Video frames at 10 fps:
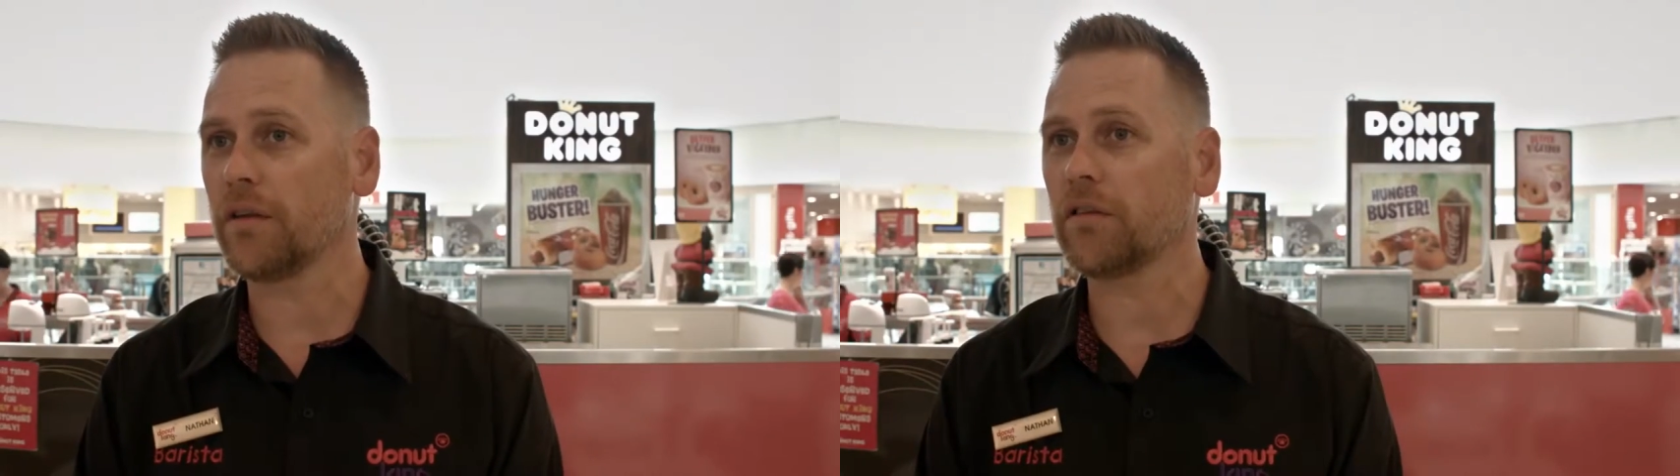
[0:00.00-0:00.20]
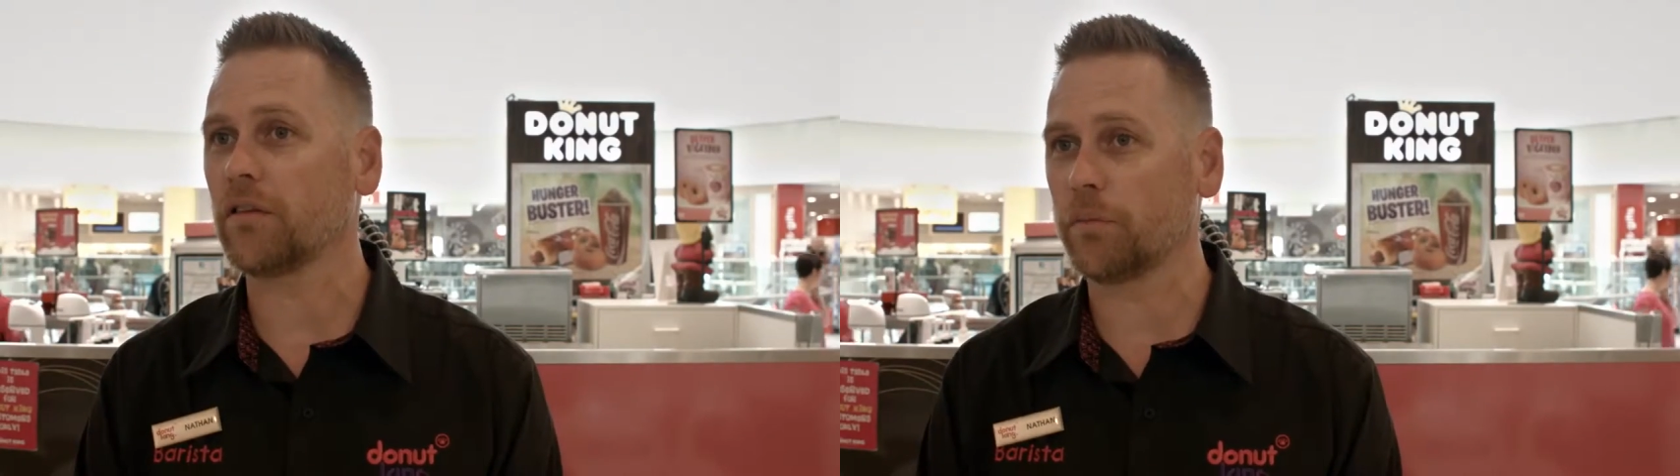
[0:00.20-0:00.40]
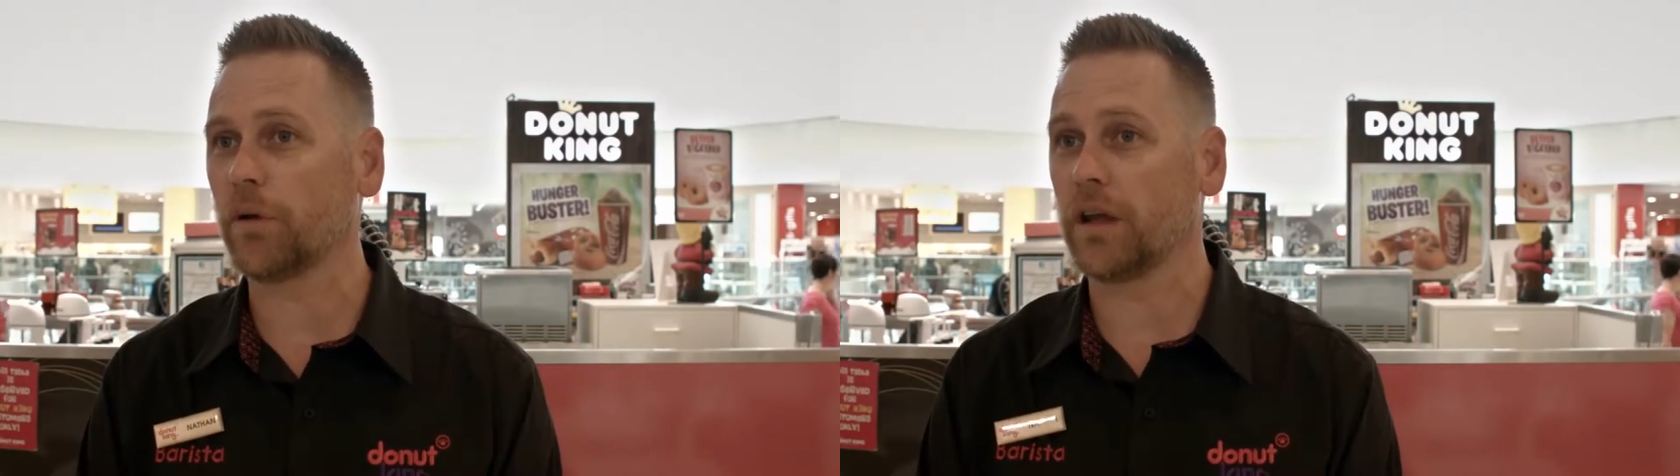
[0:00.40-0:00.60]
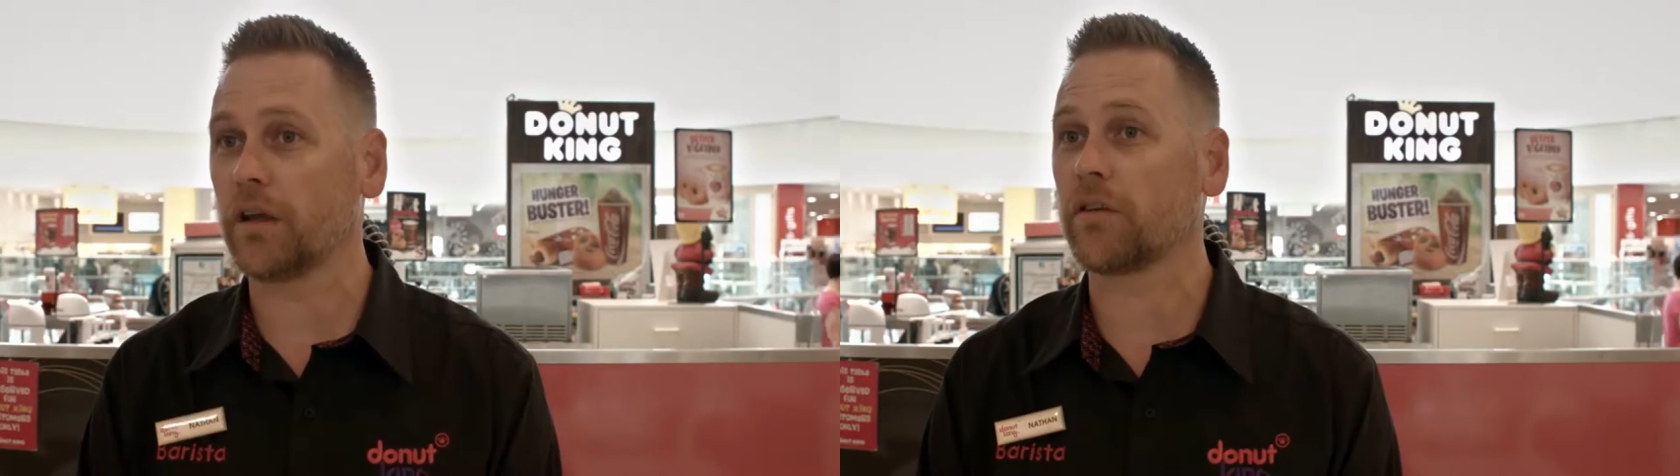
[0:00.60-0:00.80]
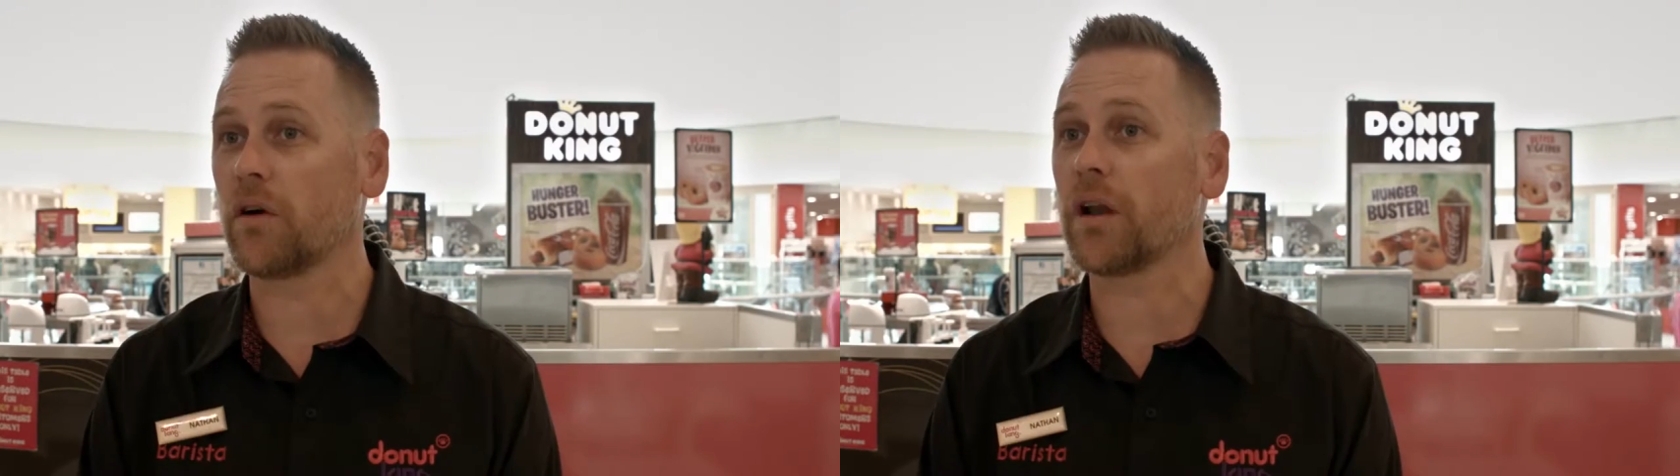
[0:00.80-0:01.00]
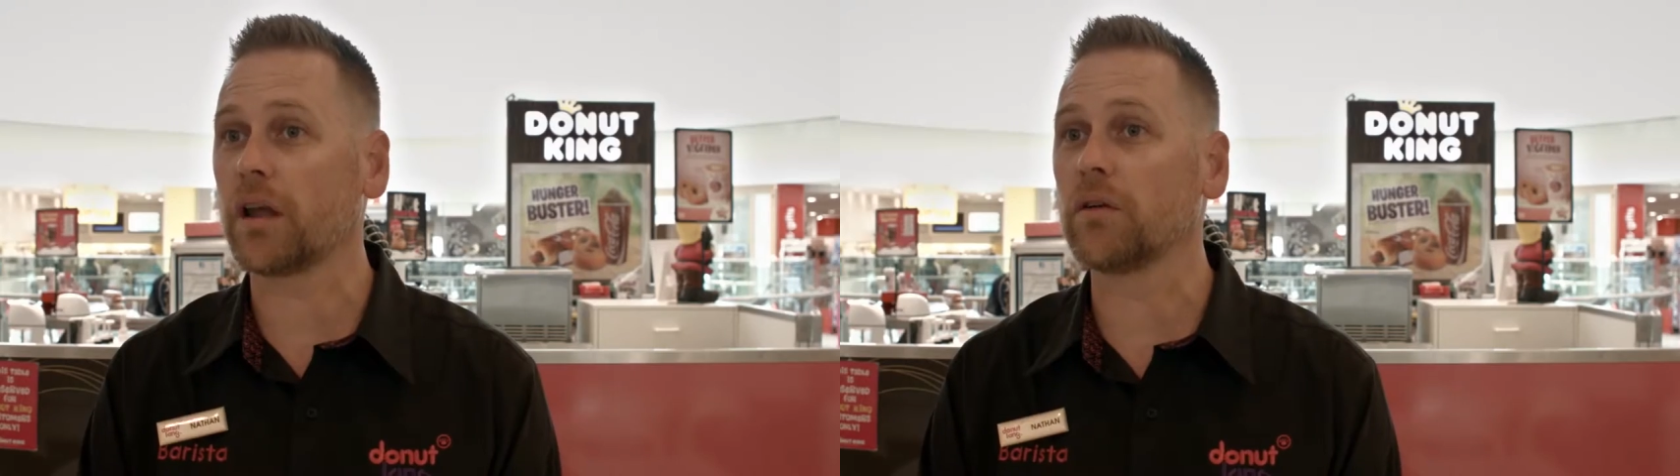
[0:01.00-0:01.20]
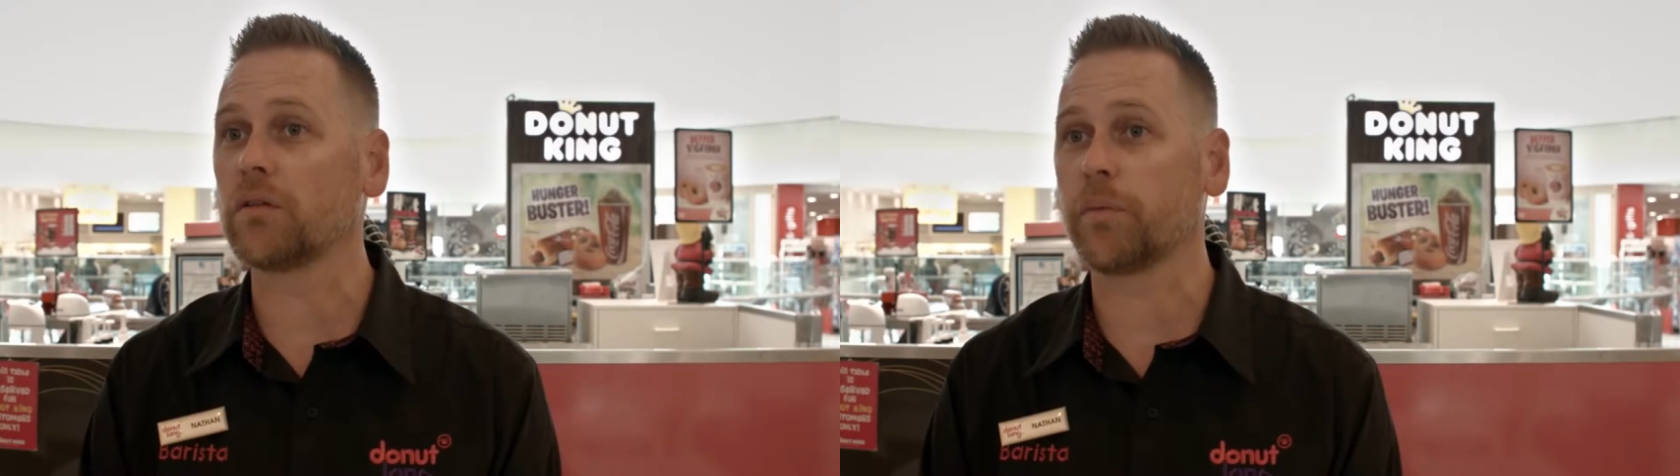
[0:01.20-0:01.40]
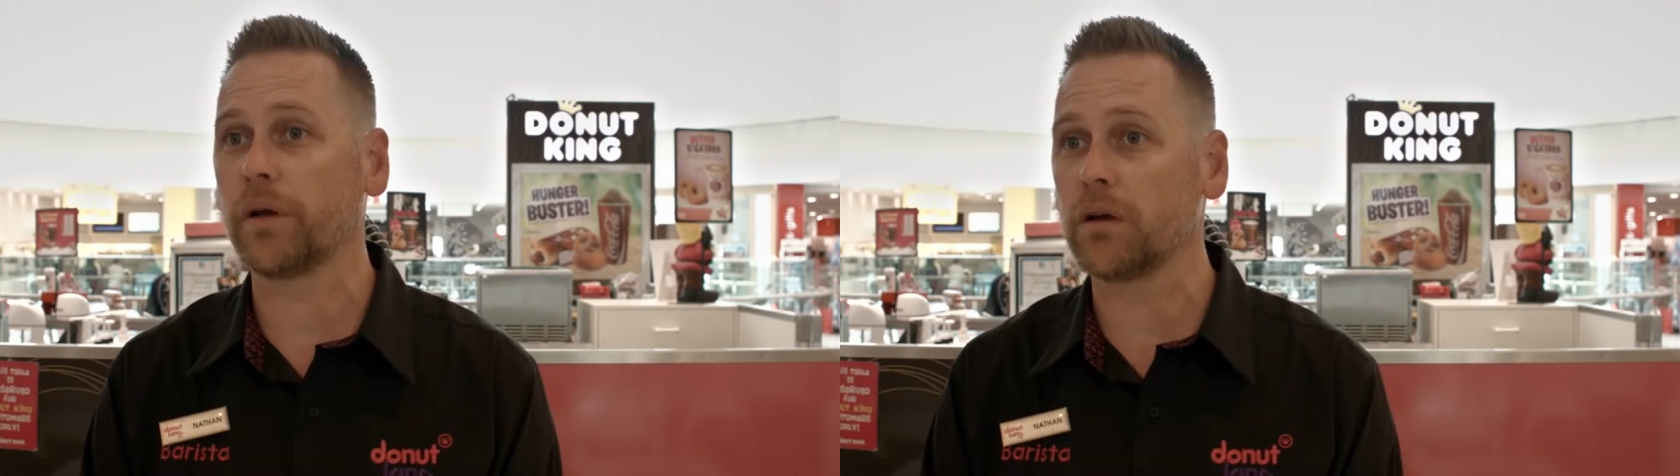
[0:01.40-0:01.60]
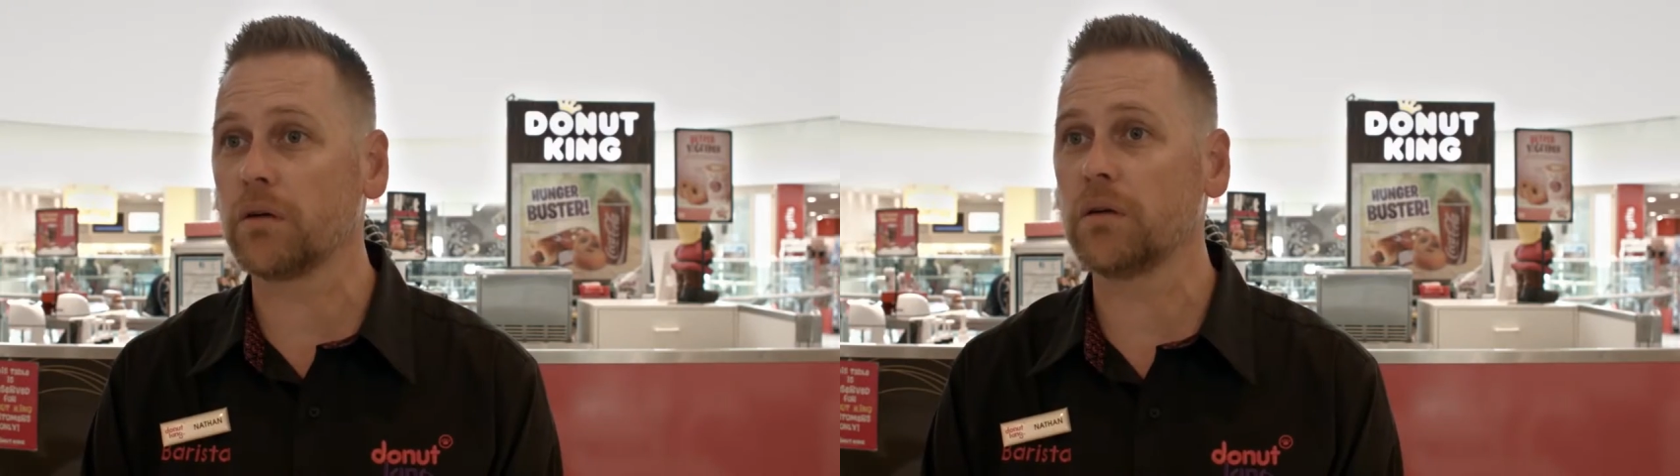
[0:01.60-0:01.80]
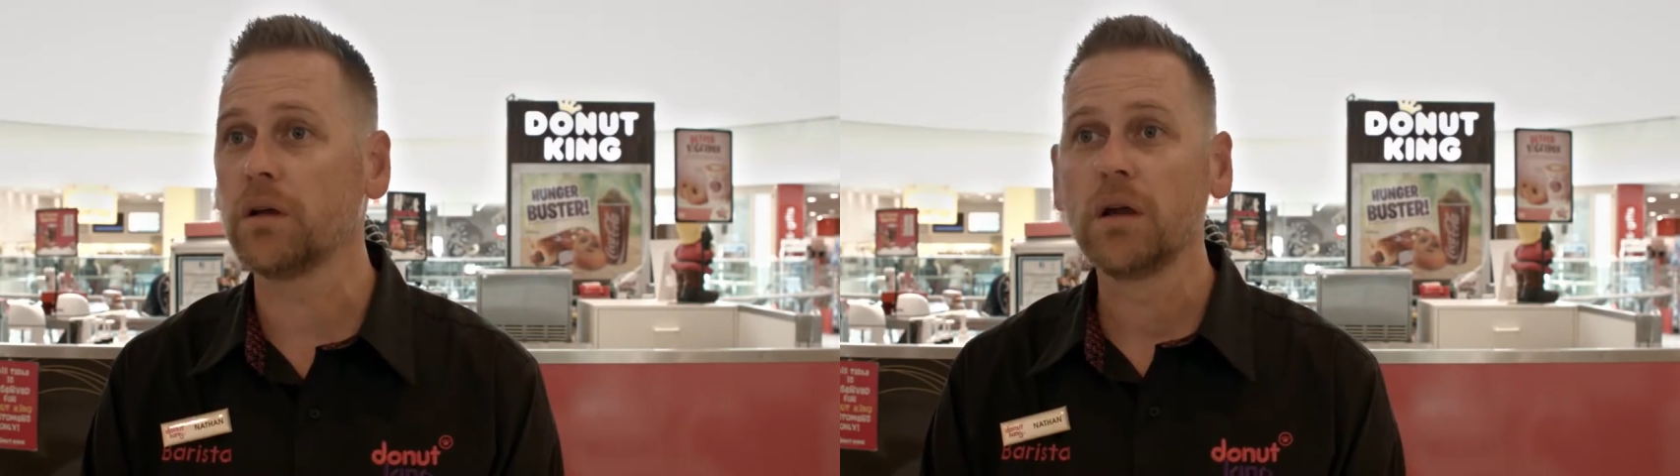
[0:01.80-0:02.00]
this is pretty exciting. It looked pretty good.